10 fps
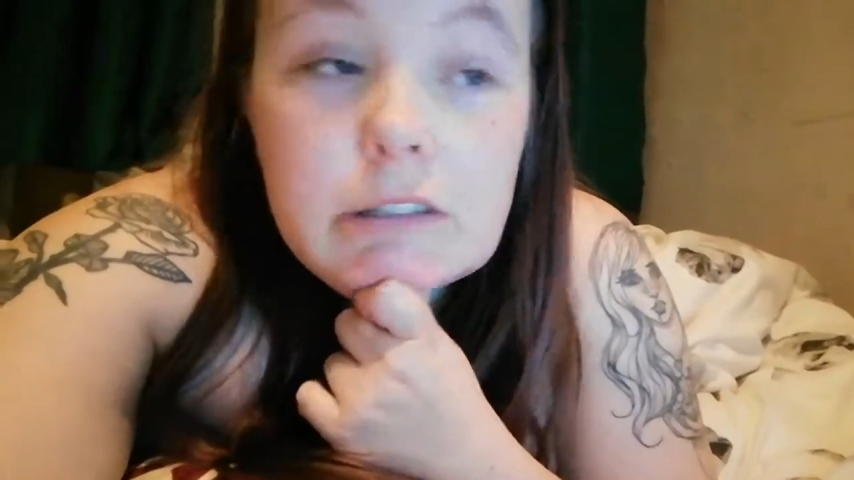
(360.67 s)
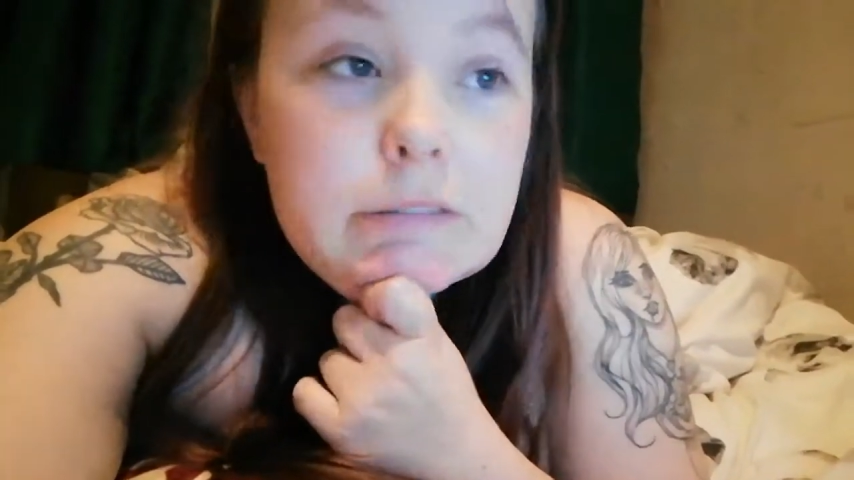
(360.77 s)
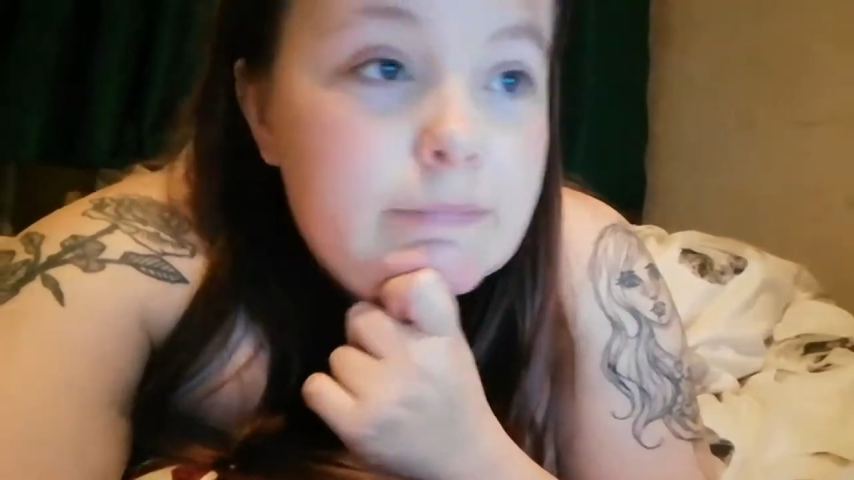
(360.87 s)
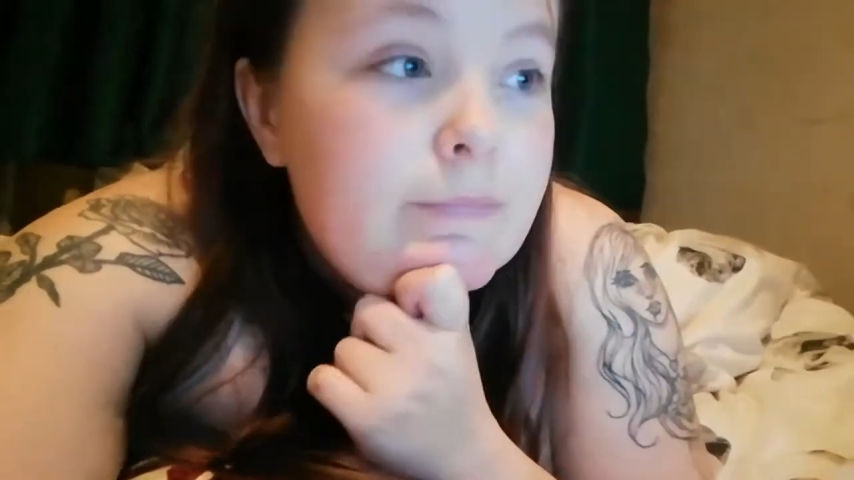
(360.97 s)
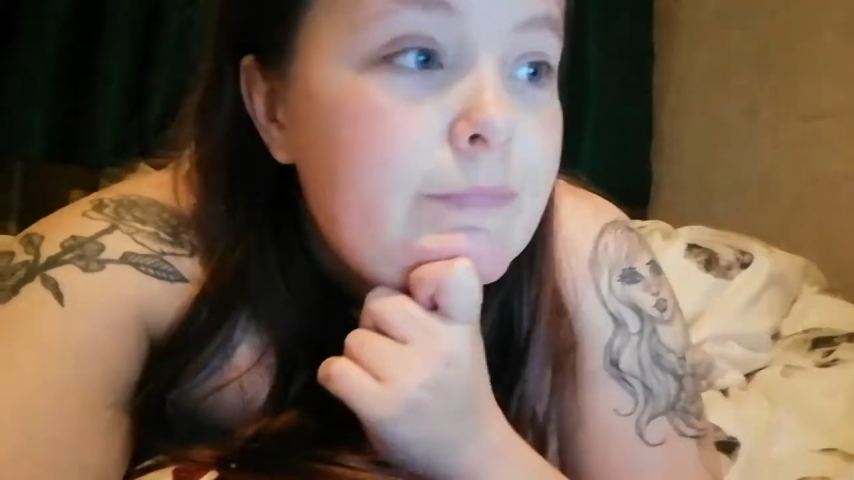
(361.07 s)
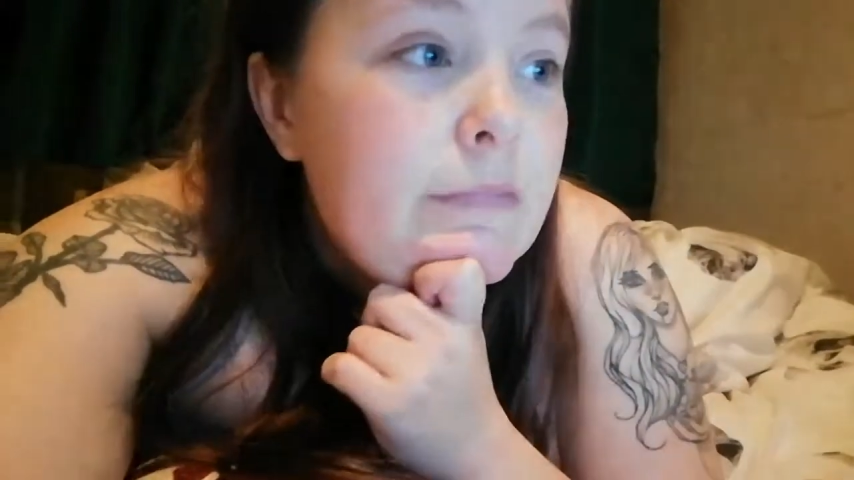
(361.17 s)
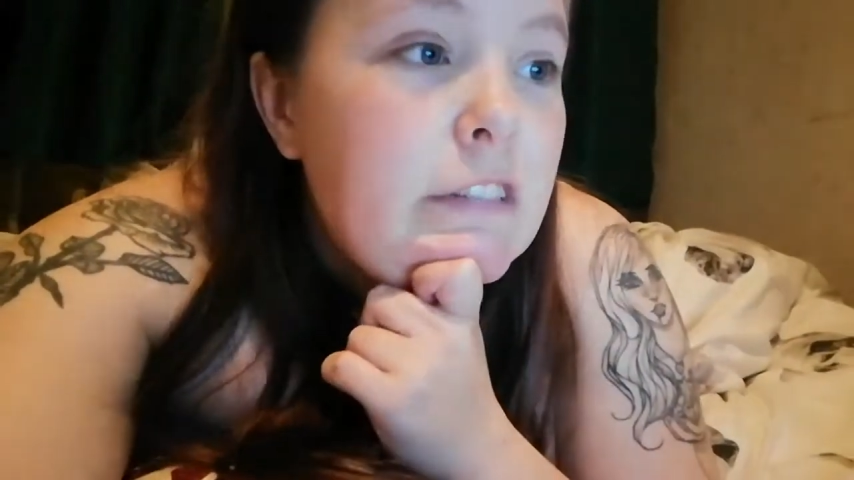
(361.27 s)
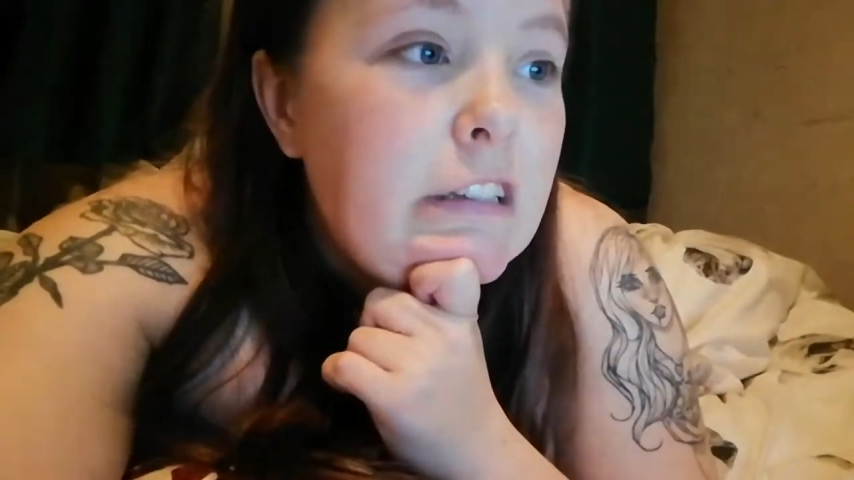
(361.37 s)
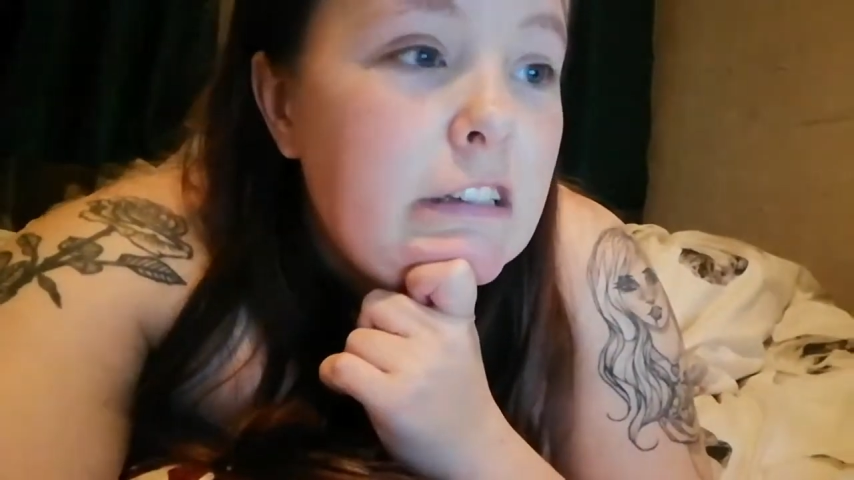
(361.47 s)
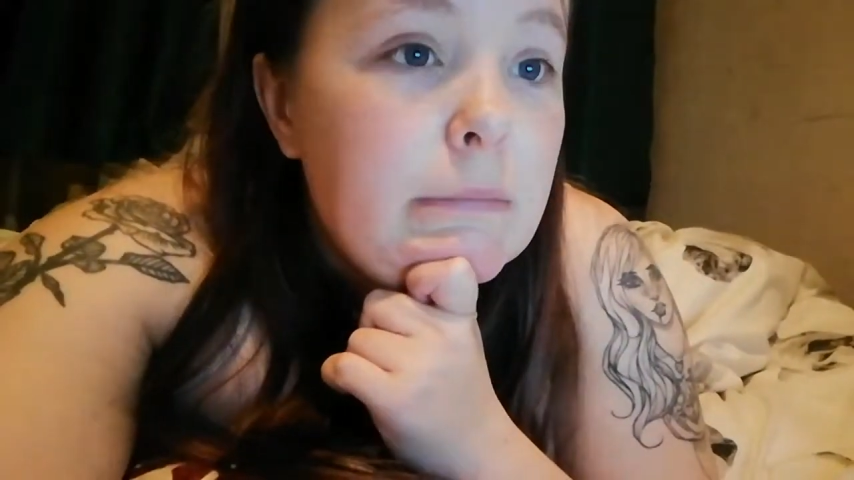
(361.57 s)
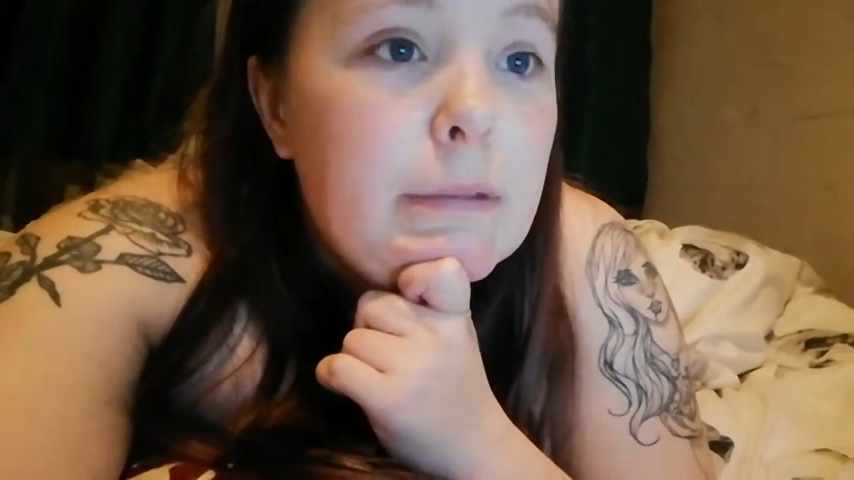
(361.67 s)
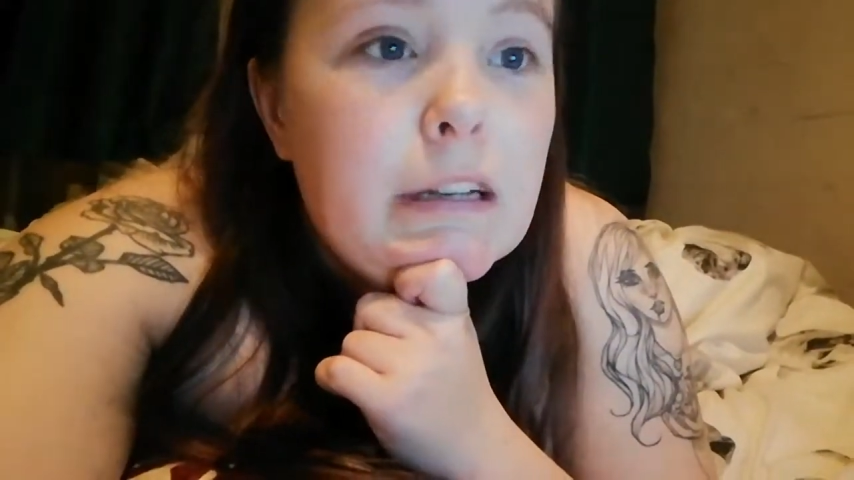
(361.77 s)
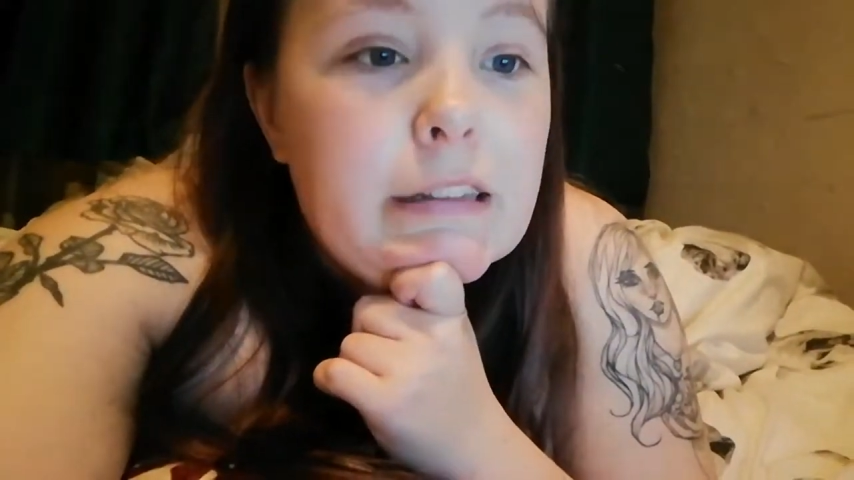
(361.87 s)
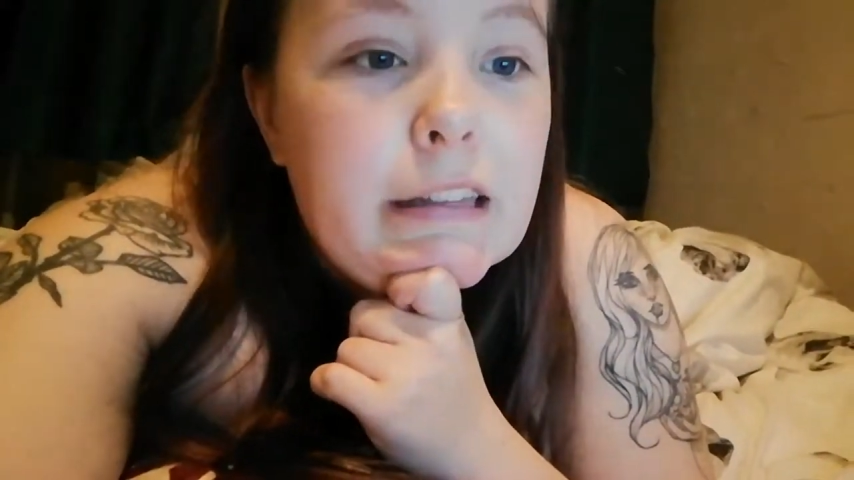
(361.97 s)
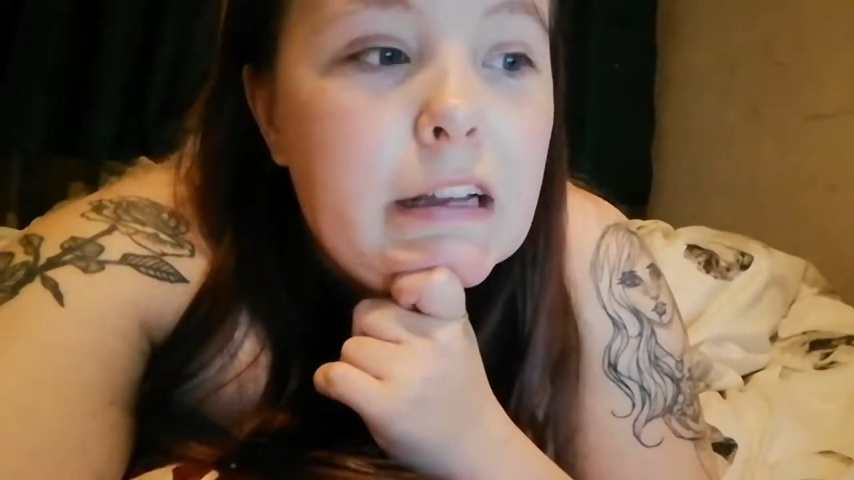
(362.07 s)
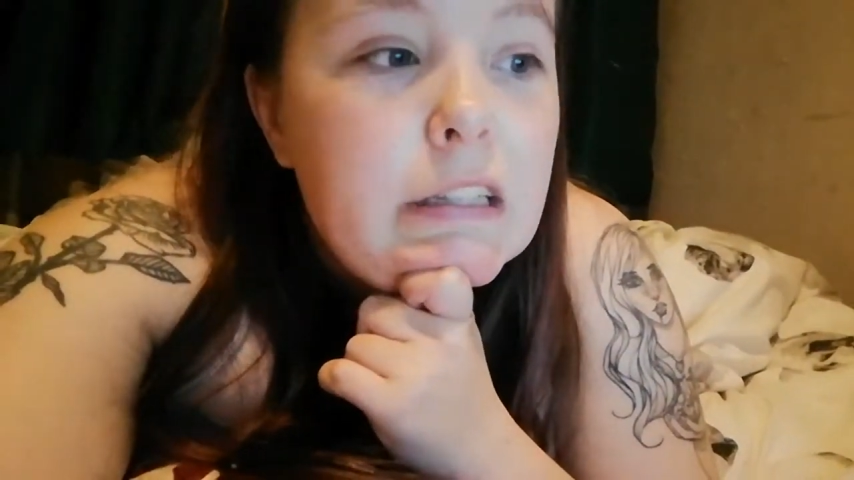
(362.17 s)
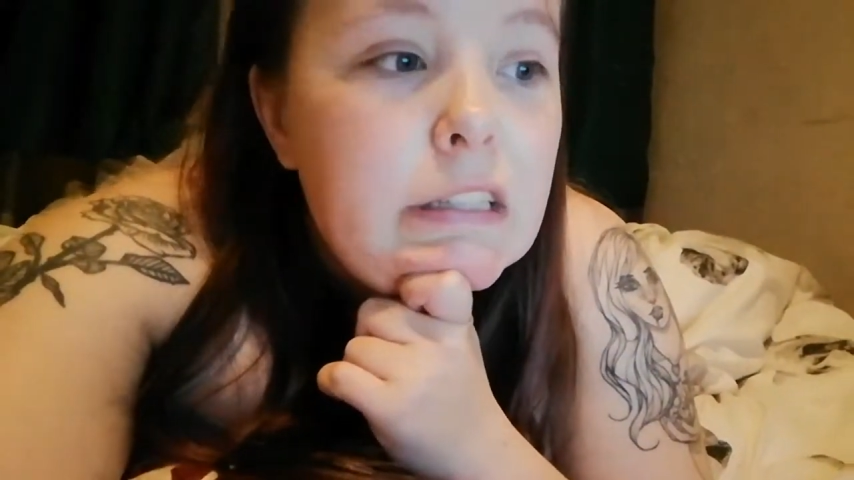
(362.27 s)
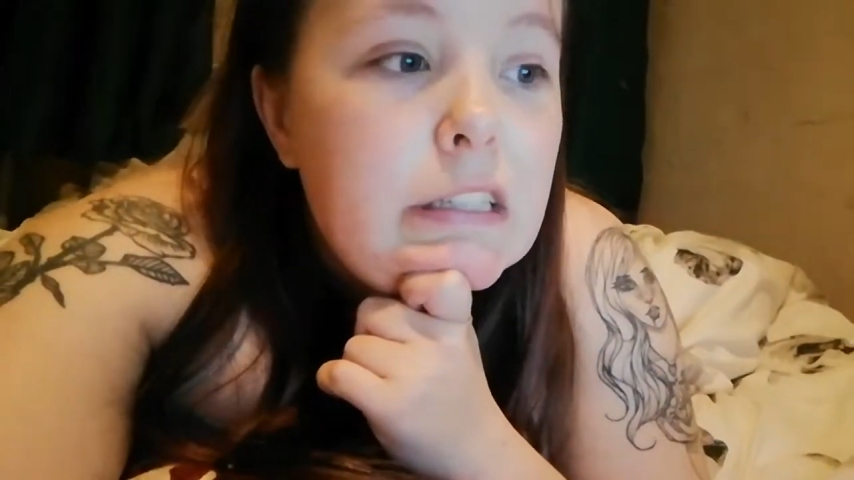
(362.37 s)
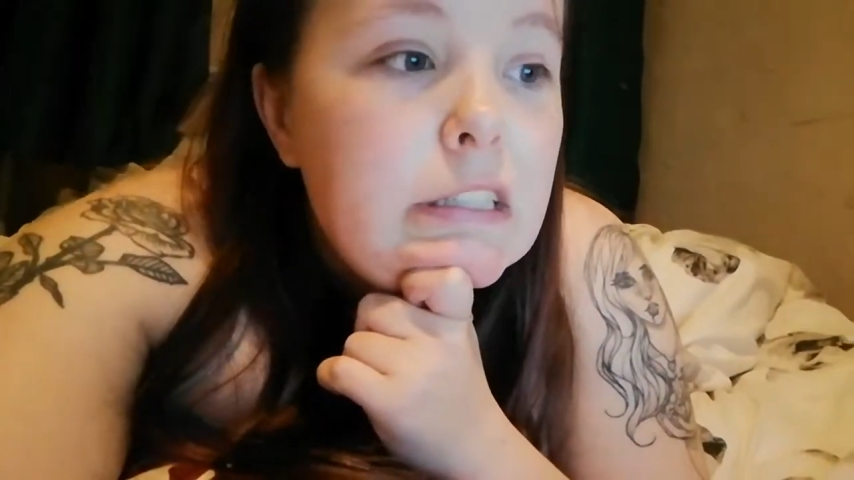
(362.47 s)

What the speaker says: So it could be like that.